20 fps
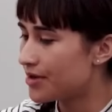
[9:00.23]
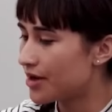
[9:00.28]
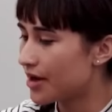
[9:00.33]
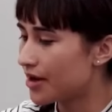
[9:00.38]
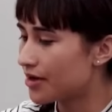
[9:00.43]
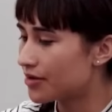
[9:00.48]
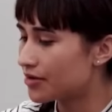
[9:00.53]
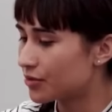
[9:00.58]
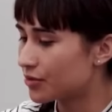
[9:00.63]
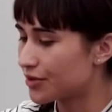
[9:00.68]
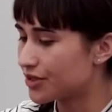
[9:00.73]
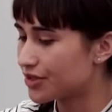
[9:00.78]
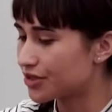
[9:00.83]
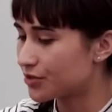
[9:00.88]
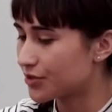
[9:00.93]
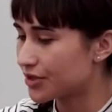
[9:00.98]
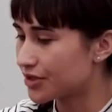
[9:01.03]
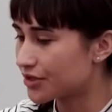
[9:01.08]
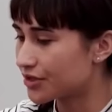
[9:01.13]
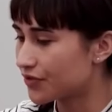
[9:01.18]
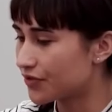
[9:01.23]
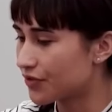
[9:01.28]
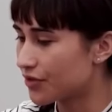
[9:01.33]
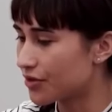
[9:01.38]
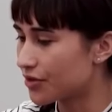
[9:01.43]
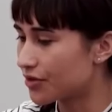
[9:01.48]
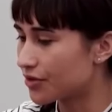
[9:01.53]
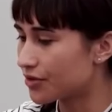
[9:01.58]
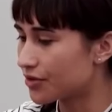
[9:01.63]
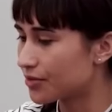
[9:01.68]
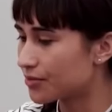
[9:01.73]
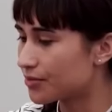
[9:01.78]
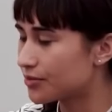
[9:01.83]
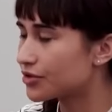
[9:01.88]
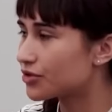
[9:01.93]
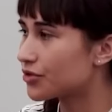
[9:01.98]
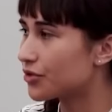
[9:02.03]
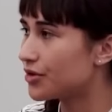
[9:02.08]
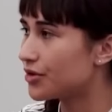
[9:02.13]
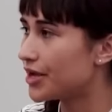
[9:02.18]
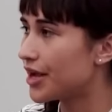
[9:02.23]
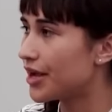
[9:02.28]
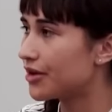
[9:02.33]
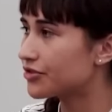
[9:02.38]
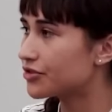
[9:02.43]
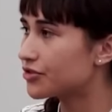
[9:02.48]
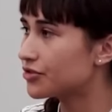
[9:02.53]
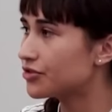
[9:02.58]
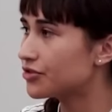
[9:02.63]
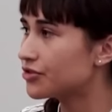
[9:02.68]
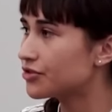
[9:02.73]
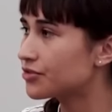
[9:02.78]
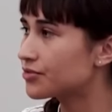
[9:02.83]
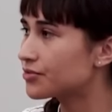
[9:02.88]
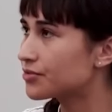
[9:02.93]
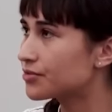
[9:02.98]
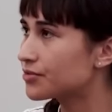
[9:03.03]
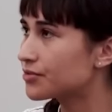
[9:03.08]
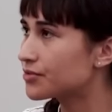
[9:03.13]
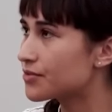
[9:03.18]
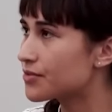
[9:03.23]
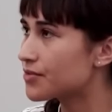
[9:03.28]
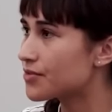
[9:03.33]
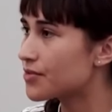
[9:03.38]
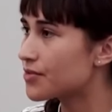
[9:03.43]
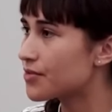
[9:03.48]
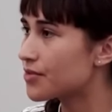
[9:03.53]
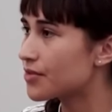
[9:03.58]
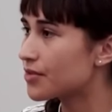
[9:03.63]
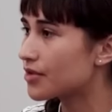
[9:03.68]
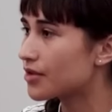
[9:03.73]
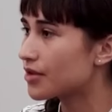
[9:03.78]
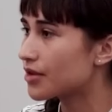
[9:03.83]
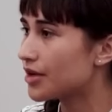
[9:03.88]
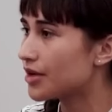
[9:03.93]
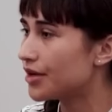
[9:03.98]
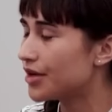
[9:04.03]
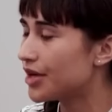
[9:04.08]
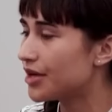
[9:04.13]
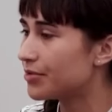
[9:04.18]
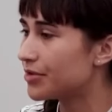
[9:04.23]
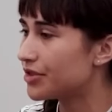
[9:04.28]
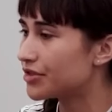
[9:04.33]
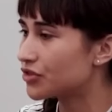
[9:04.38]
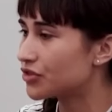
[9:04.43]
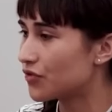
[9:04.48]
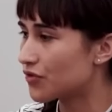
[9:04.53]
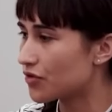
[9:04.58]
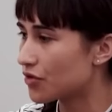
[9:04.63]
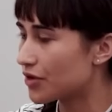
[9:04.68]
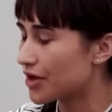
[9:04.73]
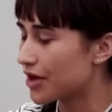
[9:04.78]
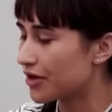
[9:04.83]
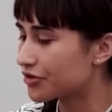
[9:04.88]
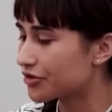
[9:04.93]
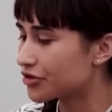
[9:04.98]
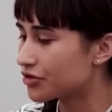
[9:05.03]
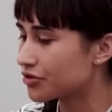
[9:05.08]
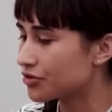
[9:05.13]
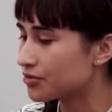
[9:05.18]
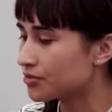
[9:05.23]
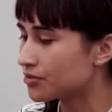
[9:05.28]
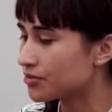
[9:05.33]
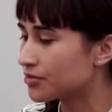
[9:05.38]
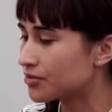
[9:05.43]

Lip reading: be at increased risk for certain cancers, namely cervical cancer.